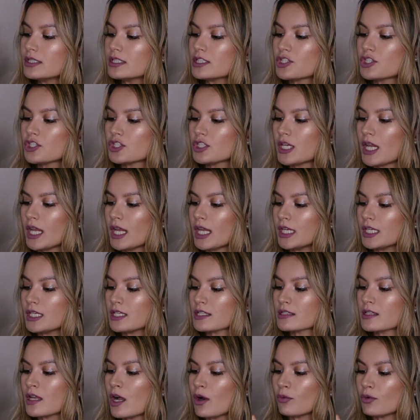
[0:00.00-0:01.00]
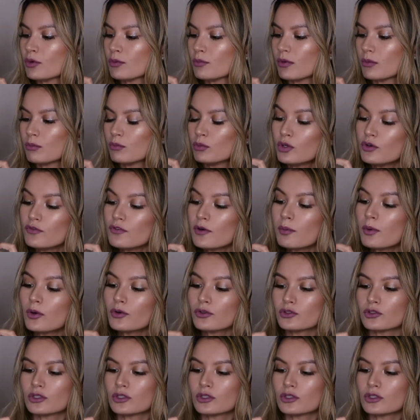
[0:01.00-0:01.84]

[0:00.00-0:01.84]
This chain is not removable.